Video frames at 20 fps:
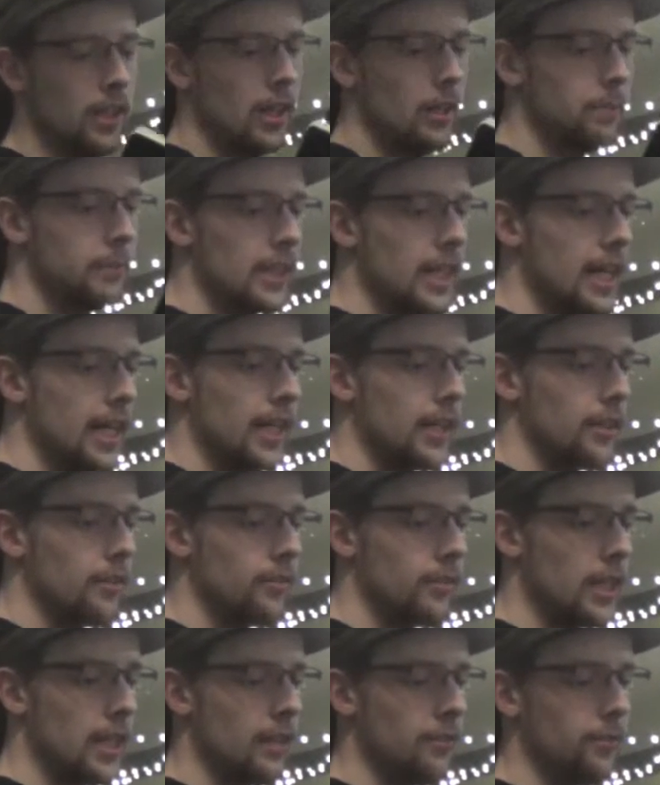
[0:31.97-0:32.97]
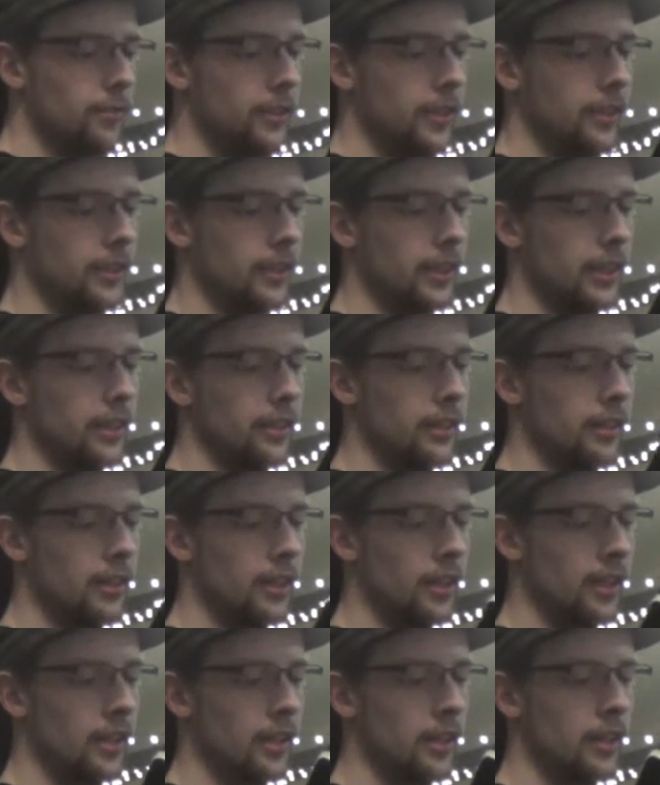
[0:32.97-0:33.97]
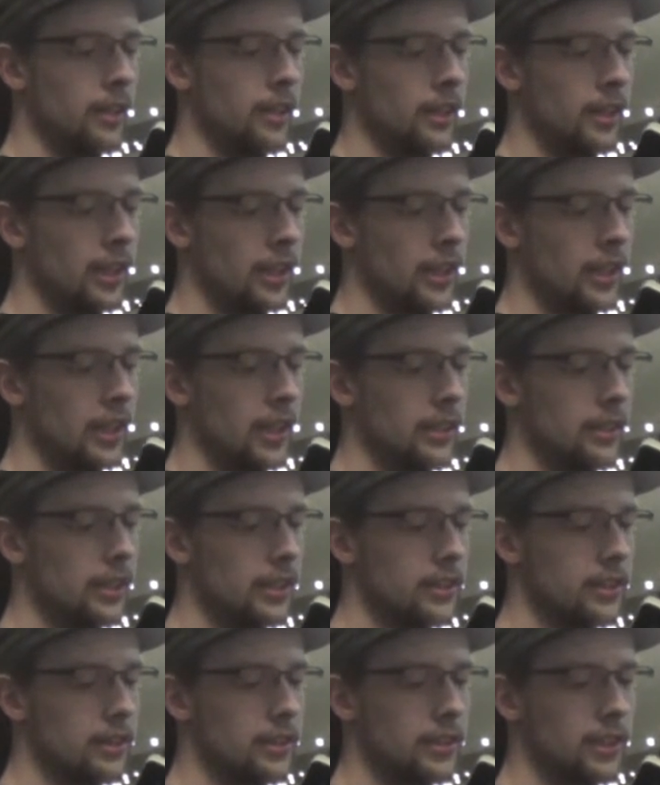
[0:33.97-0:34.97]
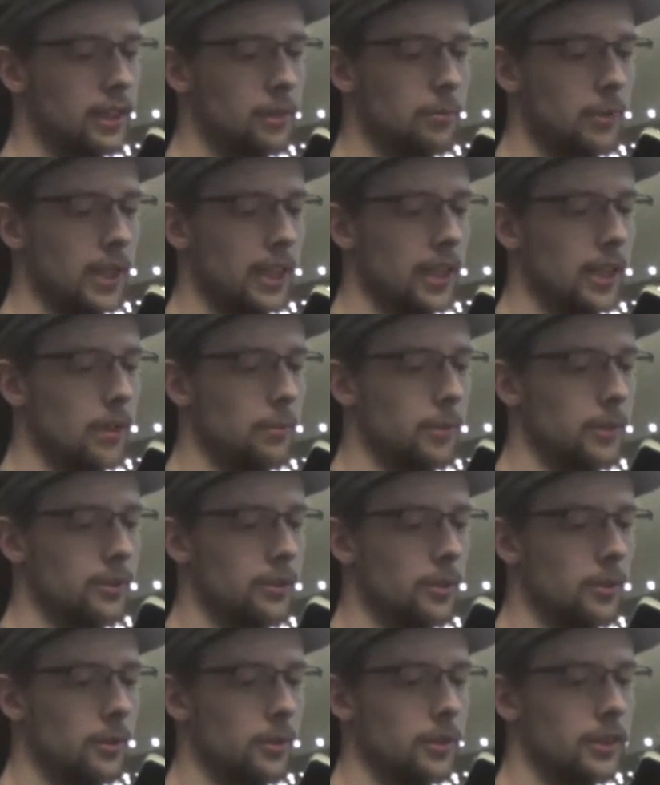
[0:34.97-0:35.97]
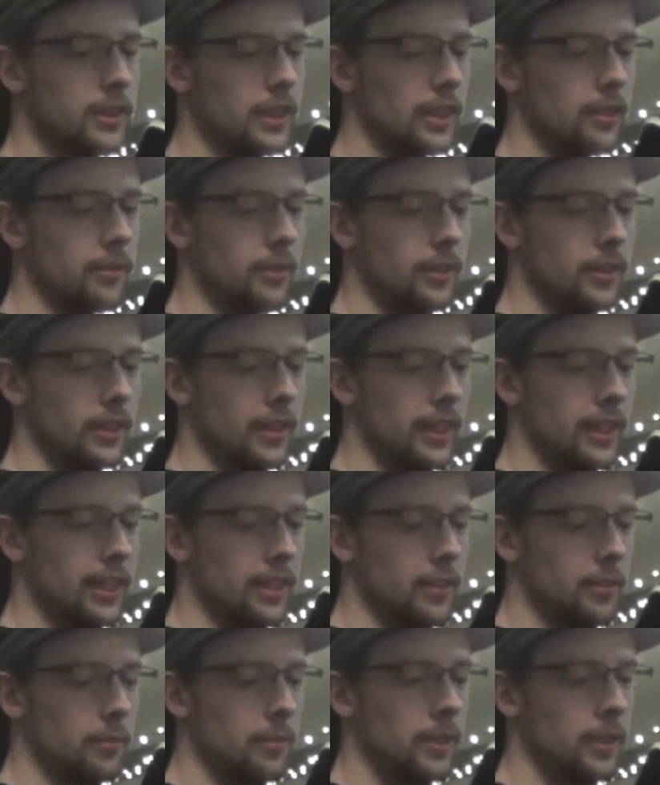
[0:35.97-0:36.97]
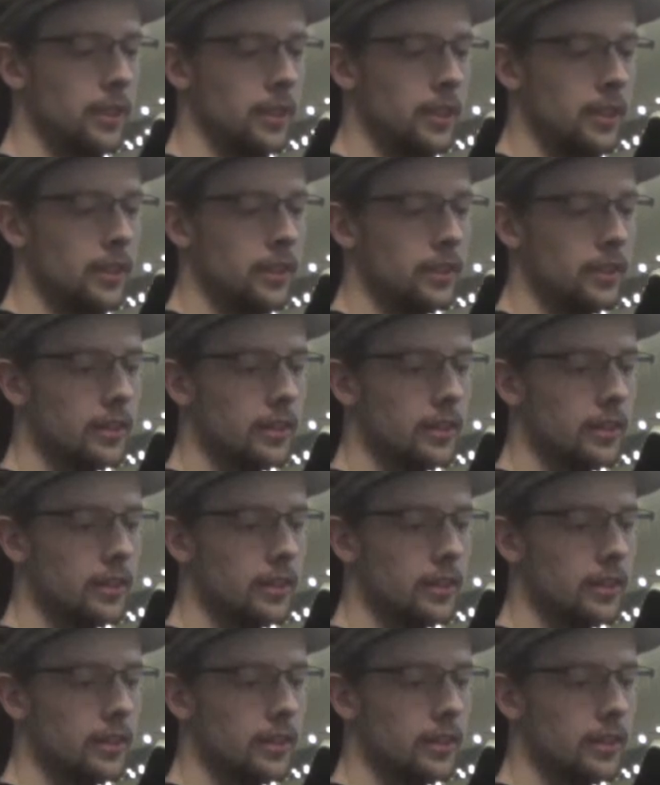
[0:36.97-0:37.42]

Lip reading: I'm tired of not feeling. It doesn't seem like I'm as old as I really am.